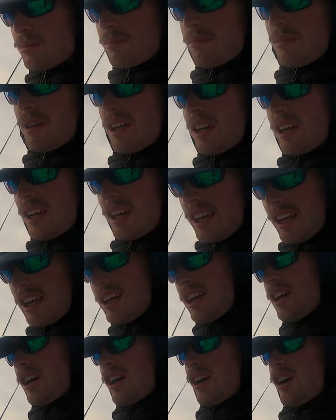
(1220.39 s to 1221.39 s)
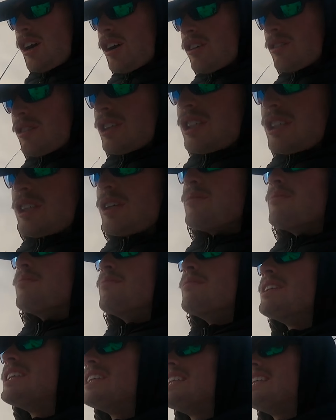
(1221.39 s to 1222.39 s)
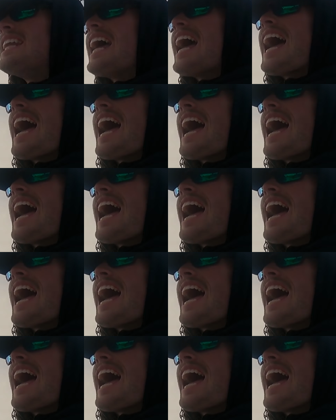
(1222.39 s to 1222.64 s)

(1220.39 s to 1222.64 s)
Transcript: some over some, some snags.